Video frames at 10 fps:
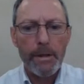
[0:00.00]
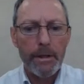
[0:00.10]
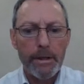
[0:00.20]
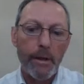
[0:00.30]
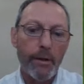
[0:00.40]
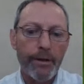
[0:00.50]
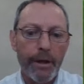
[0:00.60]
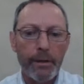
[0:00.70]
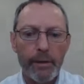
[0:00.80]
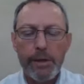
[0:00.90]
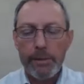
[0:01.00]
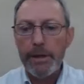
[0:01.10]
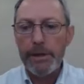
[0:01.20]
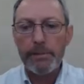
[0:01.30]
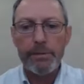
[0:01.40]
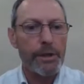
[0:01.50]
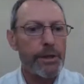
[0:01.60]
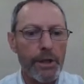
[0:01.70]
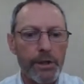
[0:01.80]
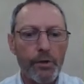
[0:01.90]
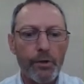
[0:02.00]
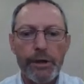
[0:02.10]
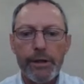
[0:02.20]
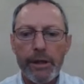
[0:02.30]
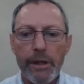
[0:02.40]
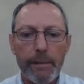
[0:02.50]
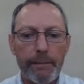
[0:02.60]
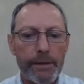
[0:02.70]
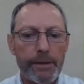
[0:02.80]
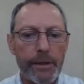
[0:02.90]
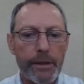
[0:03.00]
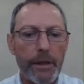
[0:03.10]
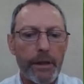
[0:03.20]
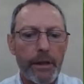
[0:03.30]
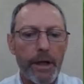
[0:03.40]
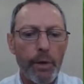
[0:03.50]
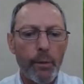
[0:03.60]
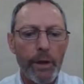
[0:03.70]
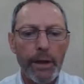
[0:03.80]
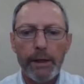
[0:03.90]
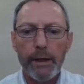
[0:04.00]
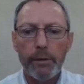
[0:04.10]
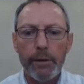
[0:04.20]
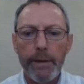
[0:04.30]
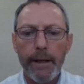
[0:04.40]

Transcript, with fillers: uh, you know, I think there's been some success stories, but are we winning the